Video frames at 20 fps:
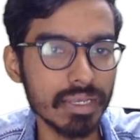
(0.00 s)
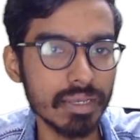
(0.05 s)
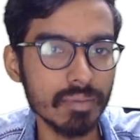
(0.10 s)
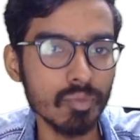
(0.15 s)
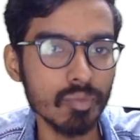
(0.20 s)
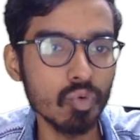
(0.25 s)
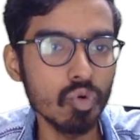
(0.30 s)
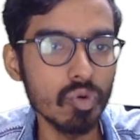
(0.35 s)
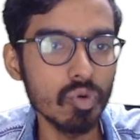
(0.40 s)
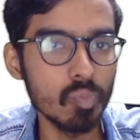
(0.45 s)

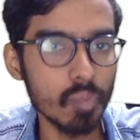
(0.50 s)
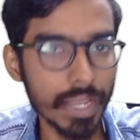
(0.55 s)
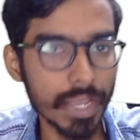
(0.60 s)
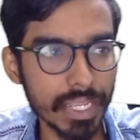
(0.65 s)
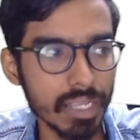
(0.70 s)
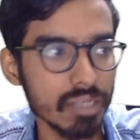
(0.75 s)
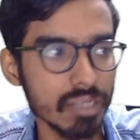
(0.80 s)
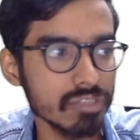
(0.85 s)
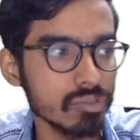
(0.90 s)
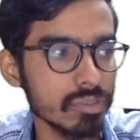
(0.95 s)
good
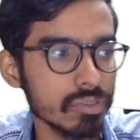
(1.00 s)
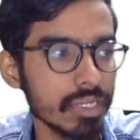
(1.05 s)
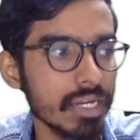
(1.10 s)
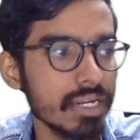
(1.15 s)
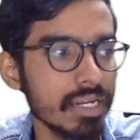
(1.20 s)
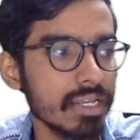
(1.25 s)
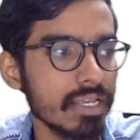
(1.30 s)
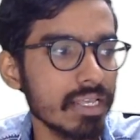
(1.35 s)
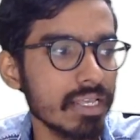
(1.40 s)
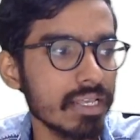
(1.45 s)
mic so that
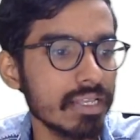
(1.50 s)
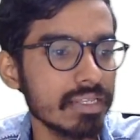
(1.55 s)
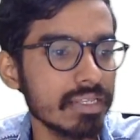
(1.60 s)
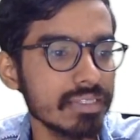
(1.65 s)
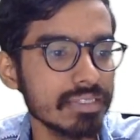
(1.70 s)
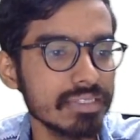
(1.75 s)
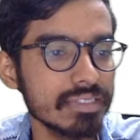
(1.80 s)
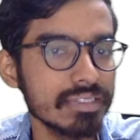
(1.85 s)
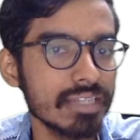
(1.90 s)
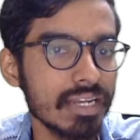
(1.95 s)

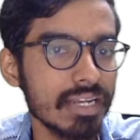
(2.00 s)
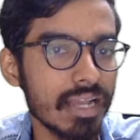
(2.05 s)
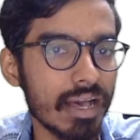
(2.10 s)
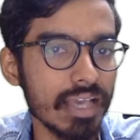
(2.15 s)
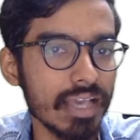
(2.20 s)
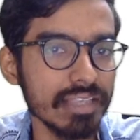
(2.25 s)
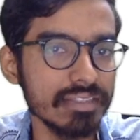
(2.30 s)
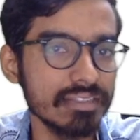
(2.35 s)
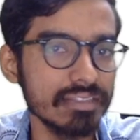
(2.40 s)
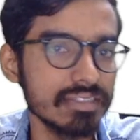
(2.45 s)
the
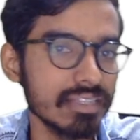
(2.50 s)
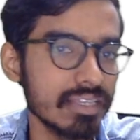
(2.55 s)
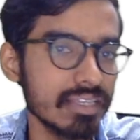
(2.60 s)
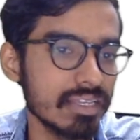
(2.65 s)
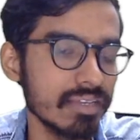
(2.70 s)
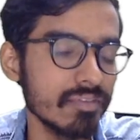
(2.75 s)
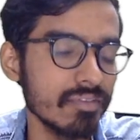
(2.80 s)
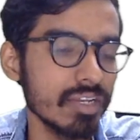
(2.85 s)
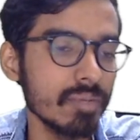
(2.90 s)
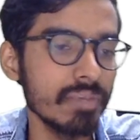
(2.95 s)
noise
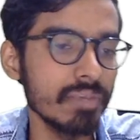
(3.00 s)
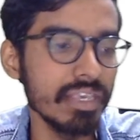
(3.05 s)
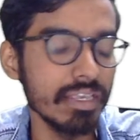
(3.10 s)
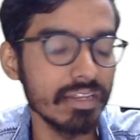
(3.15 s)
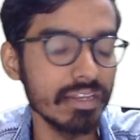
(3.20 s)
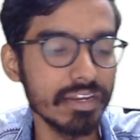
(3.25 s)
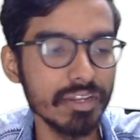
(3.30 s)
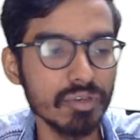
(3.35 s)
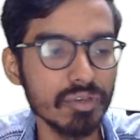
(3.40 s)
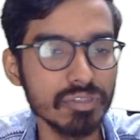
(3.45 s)
will be
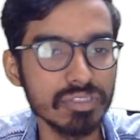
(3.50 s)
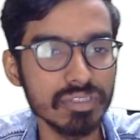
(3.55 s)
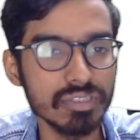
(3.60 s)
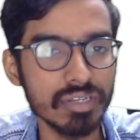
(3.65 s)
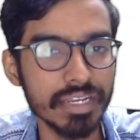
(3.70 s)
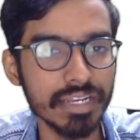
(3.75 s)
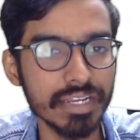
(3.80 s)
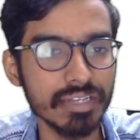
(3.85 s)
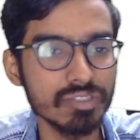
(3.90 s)
reduced, right?